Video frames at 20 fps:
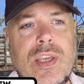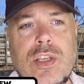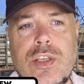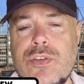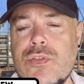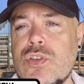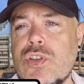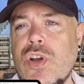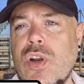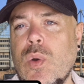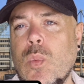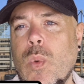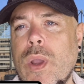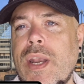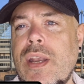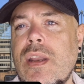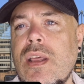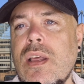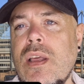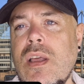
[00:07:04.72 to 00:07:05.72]
just got to
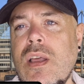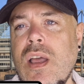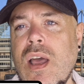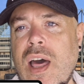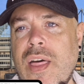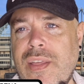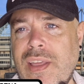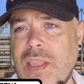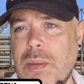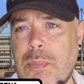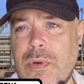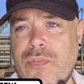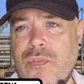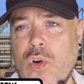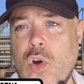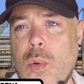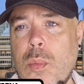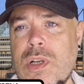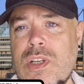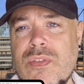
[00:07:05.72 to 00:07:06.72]
win. I think the
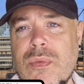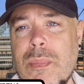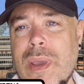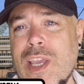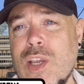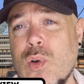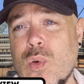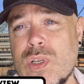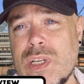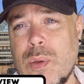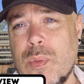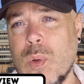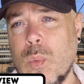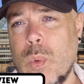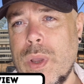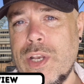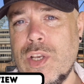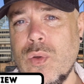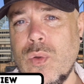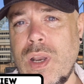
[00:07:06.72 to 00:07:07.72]
performance for me goes out the
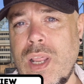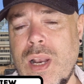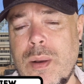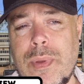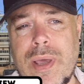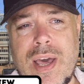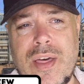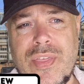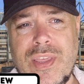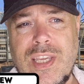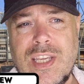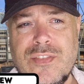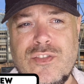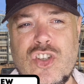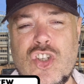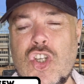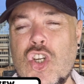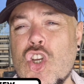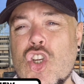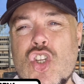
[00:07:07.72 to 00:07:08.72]
window a little bit. I think you
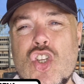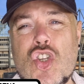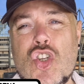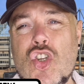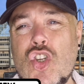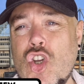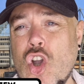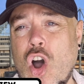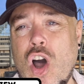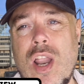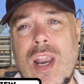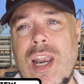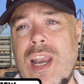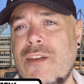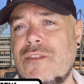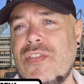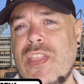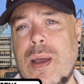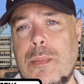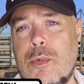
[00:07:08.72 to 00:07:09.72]
just got to
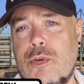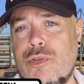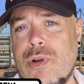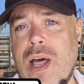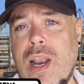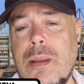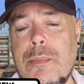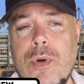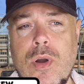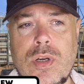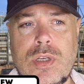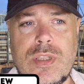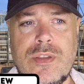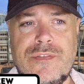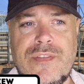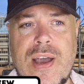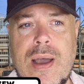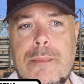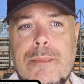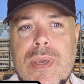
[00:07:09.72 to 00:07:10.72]
lift that morale amongst the
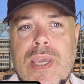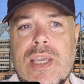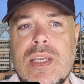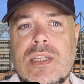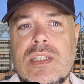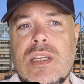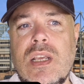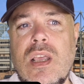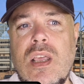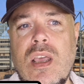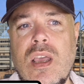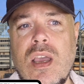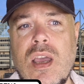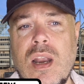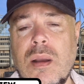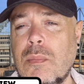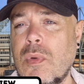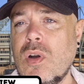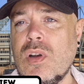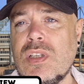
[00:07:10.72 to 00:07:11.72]
fan base and
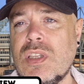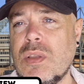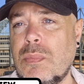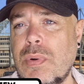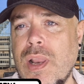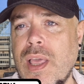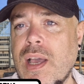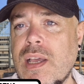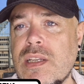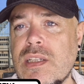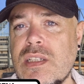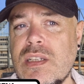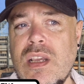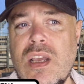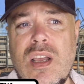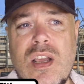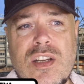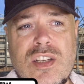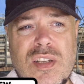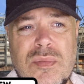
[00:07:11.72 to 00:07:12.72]
amongst the players.
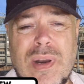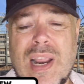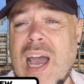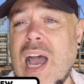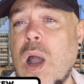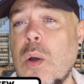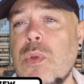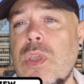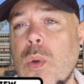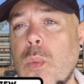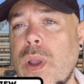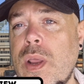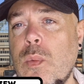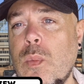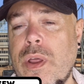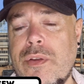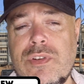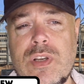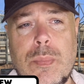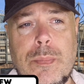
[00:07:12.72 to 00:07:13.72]
Doesn't matter how you win,
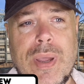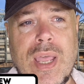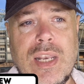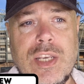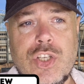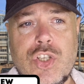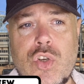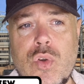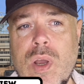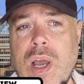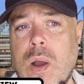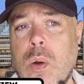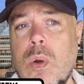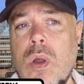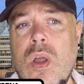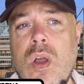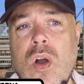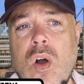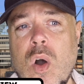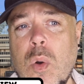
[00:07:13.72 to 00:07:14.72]
whether it's a penalty shootout
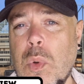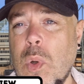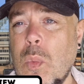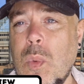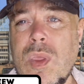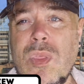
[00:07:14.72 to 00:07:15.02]
or we win